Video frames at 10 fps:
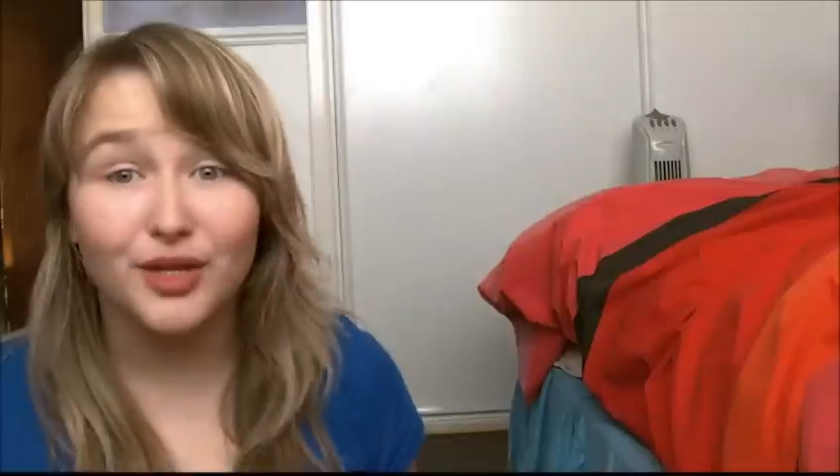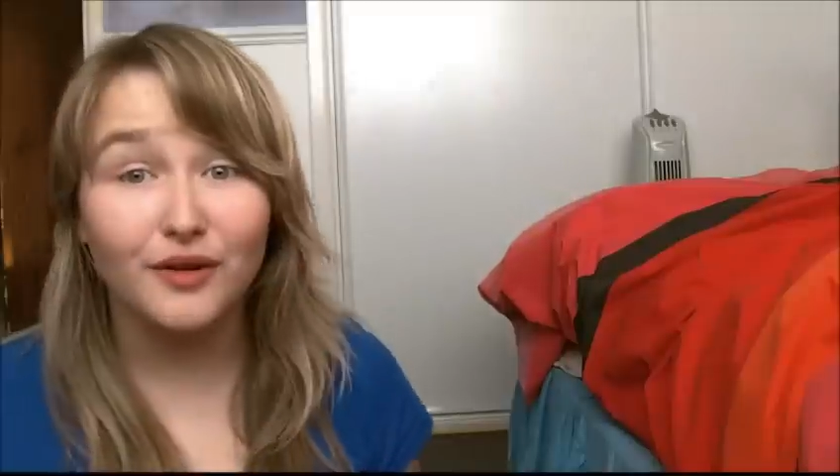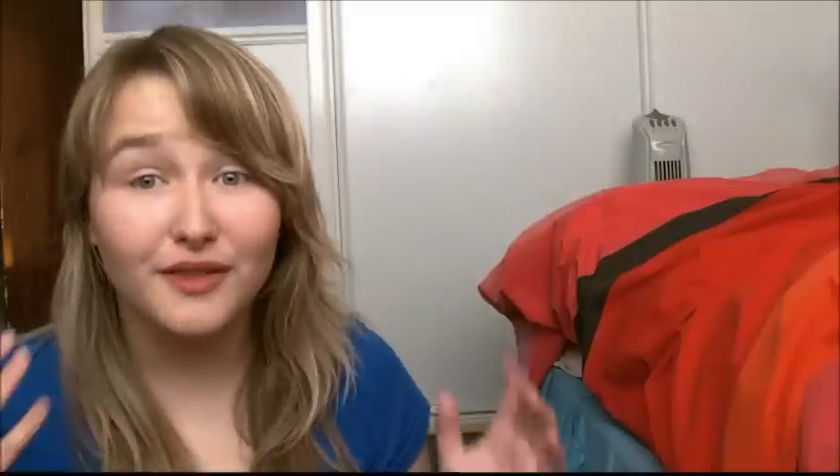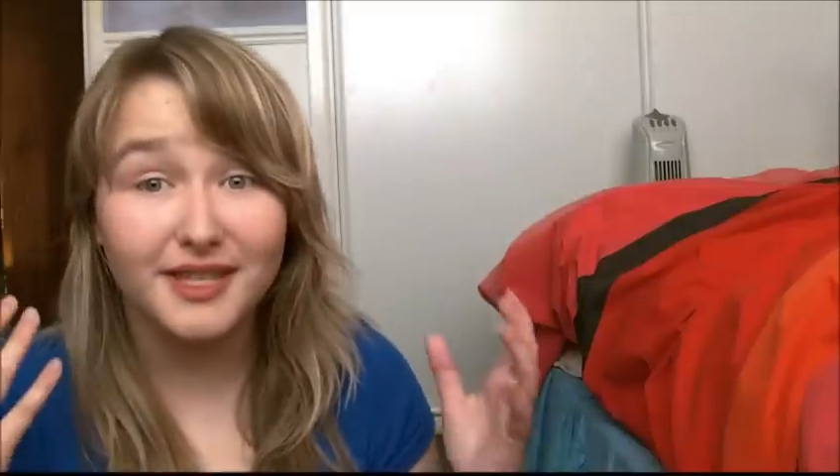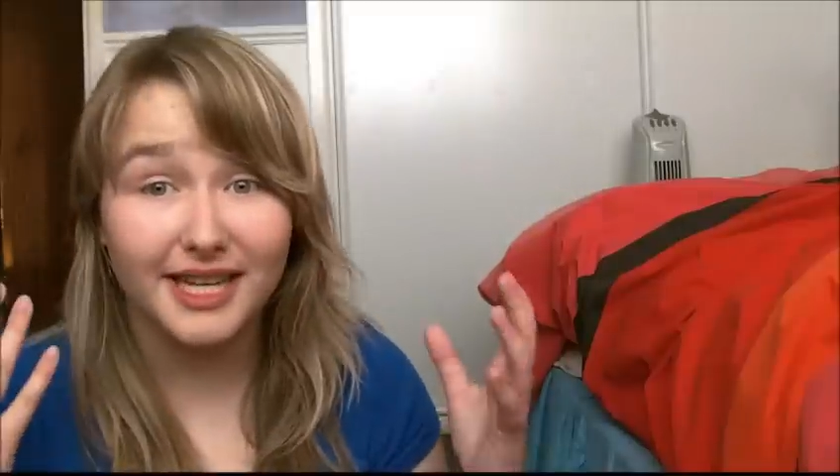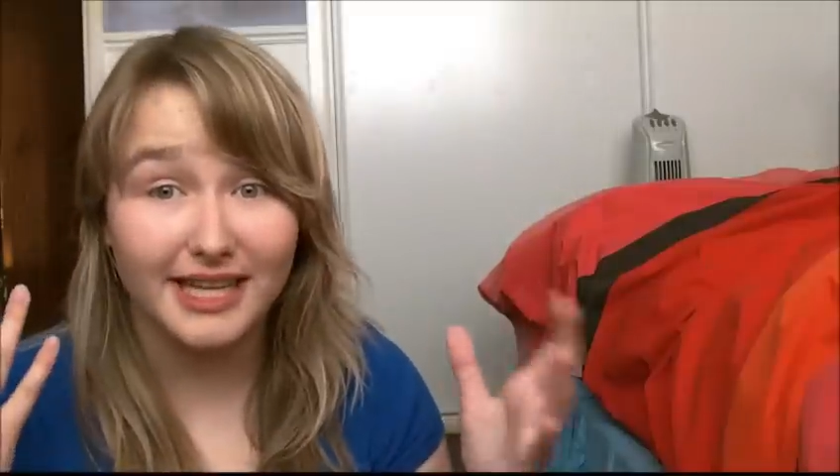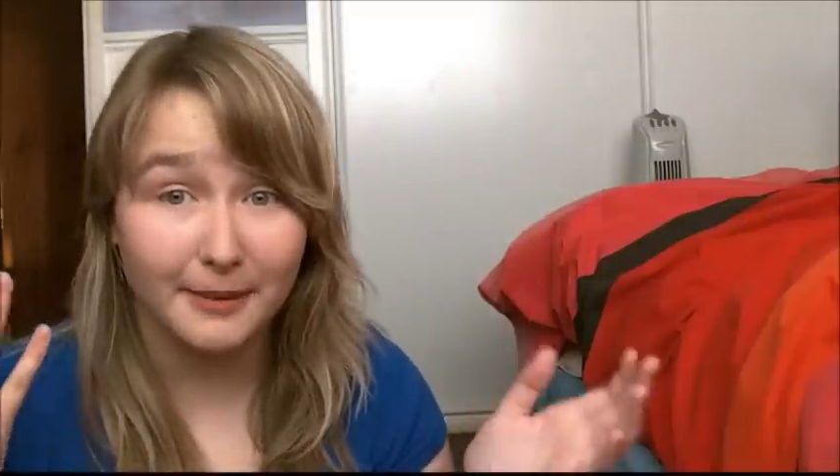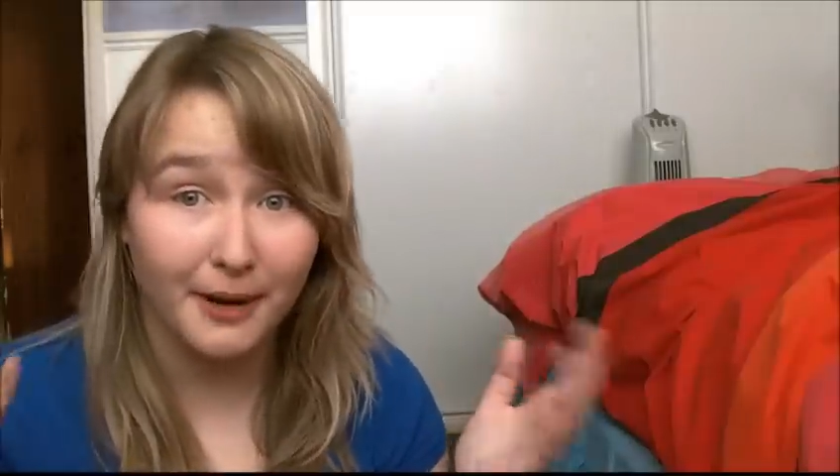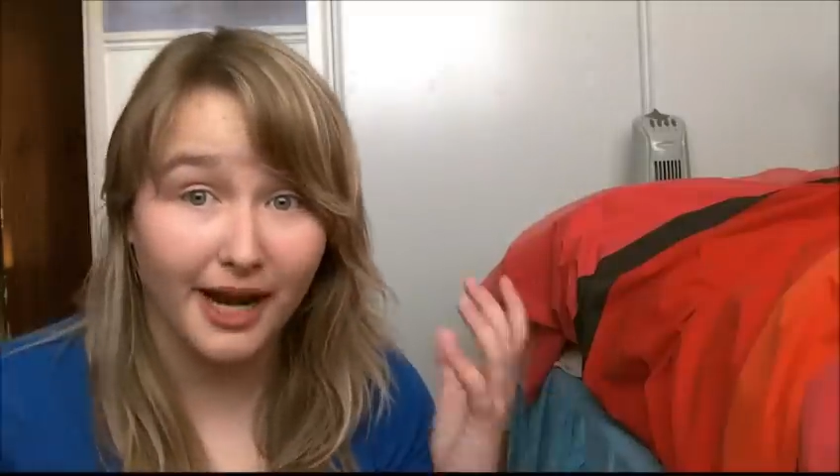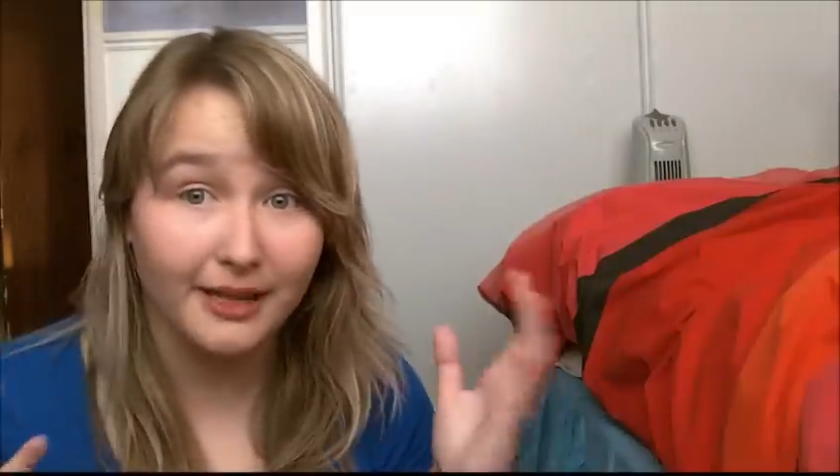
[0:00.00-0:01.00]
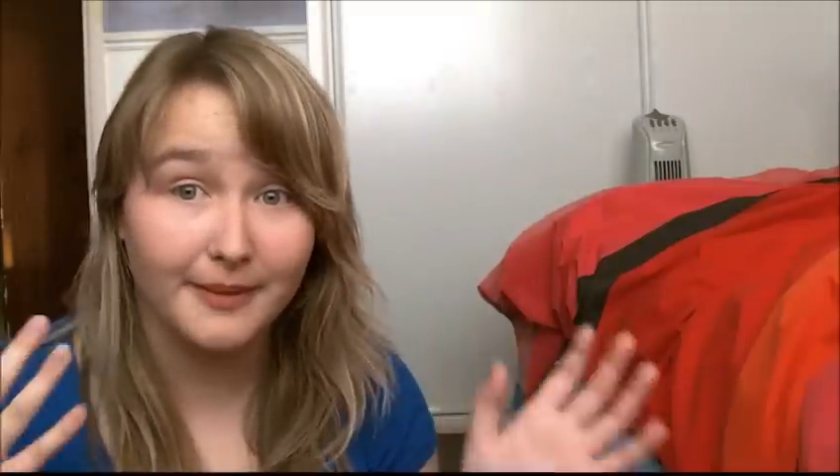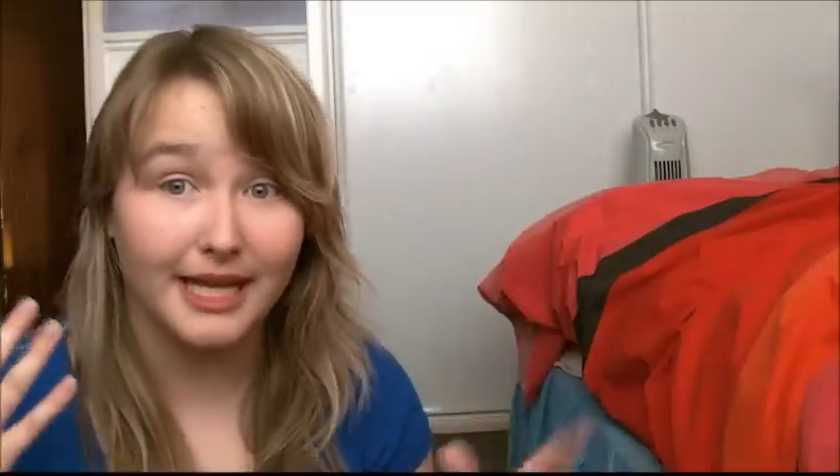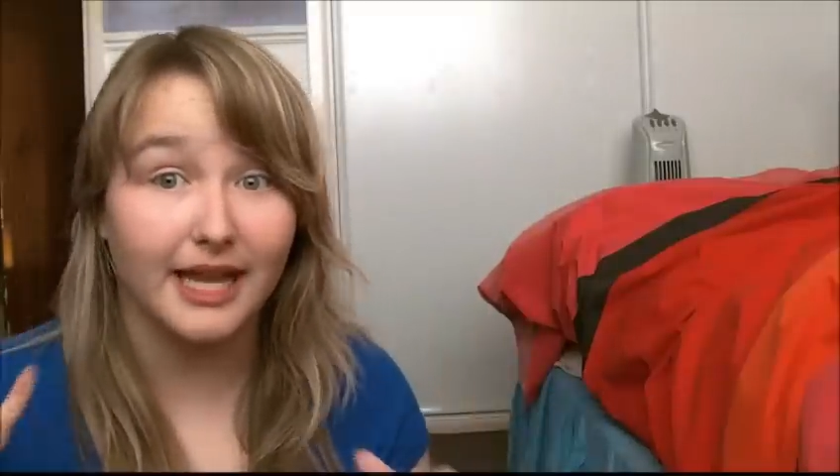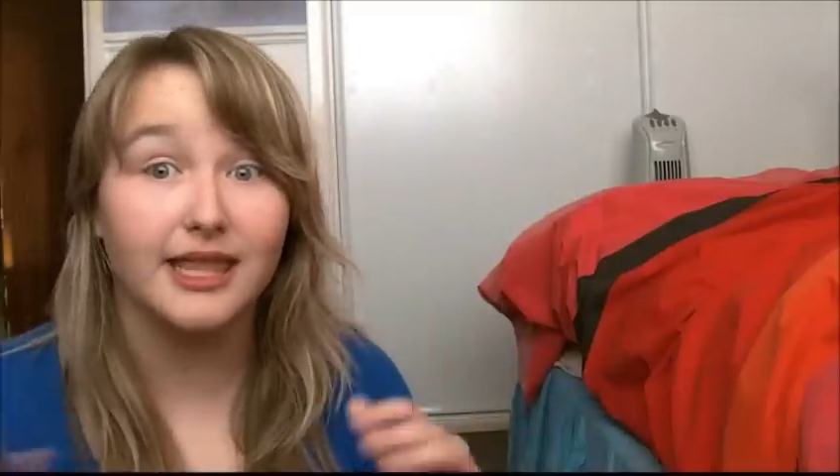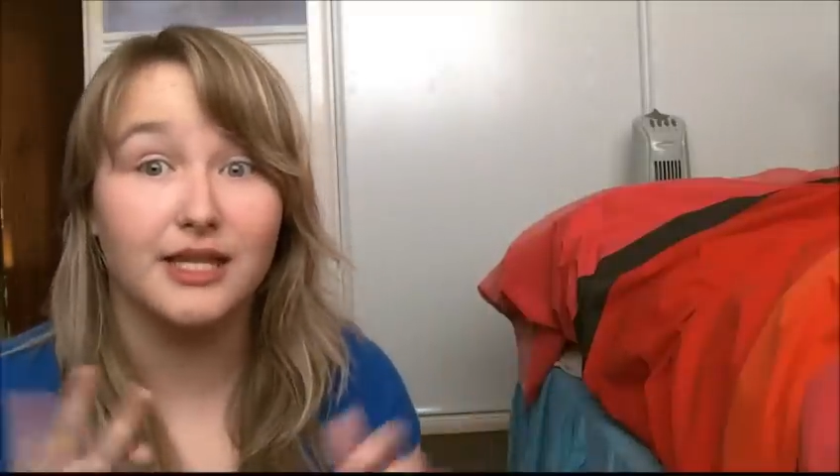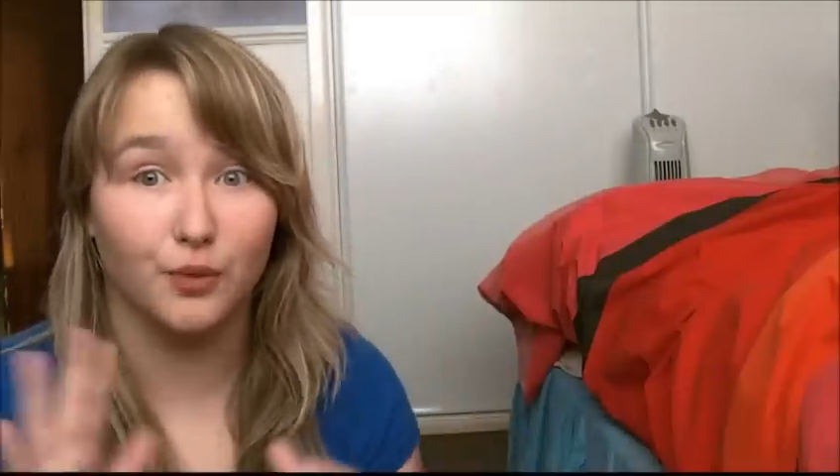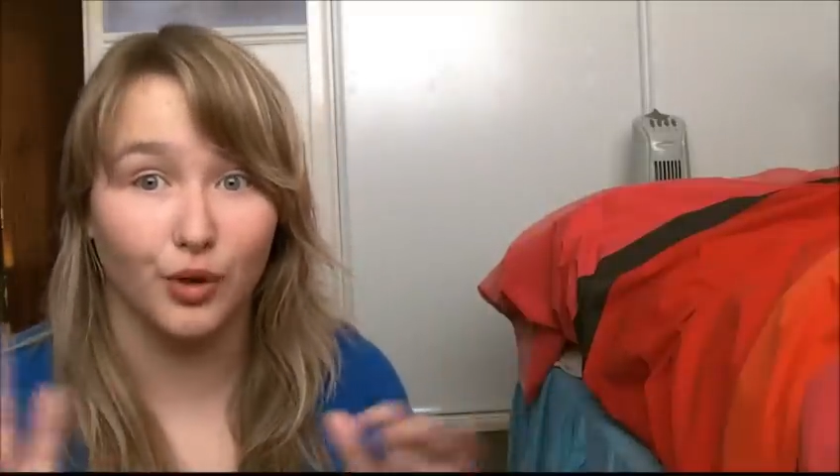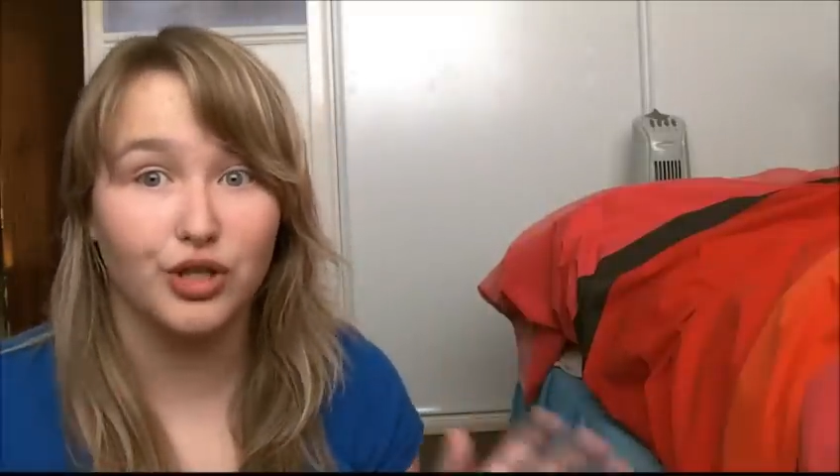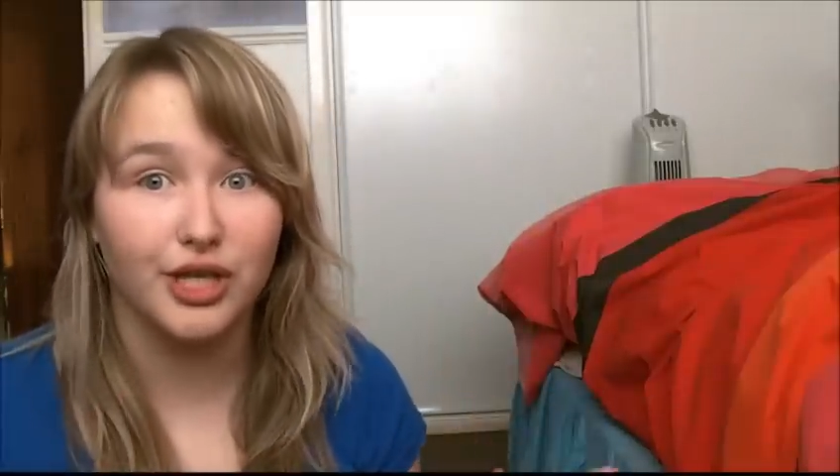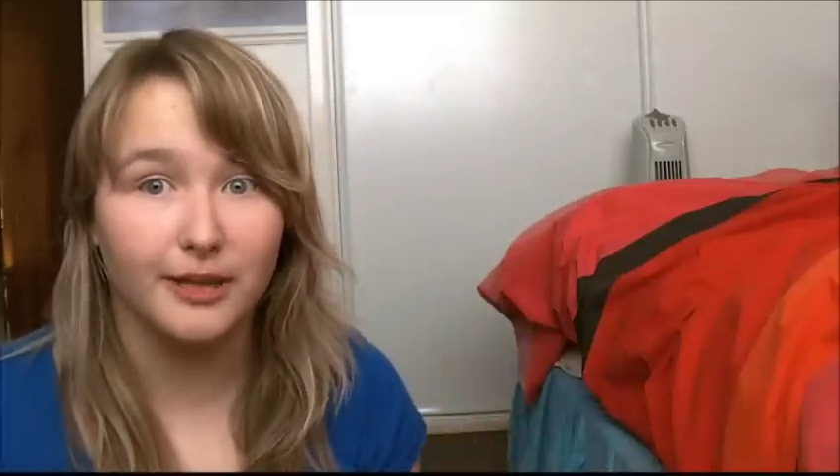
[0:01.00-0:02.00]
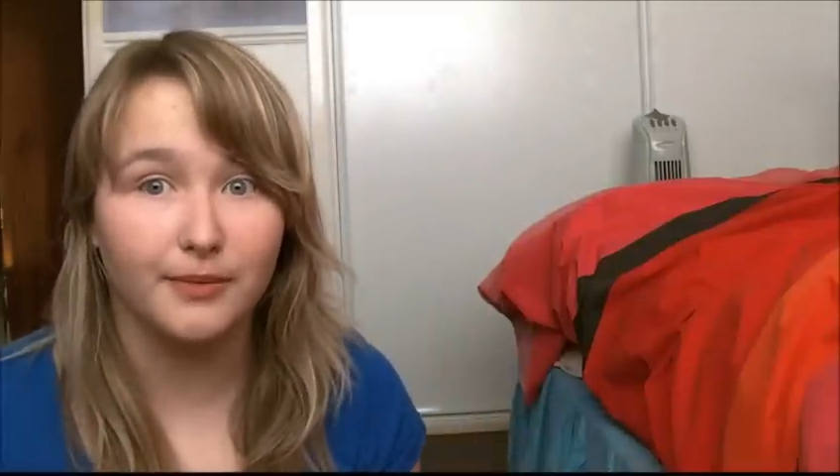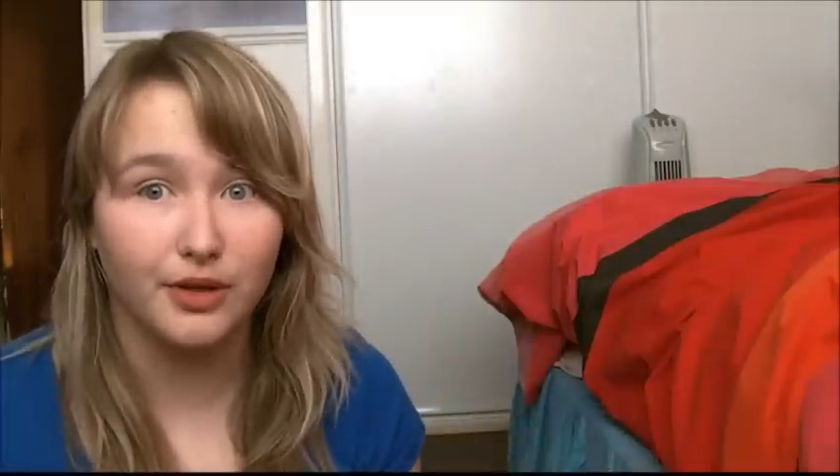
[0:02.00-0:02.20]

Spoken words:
I'm sorry if there's any like Paralympic athletes watching,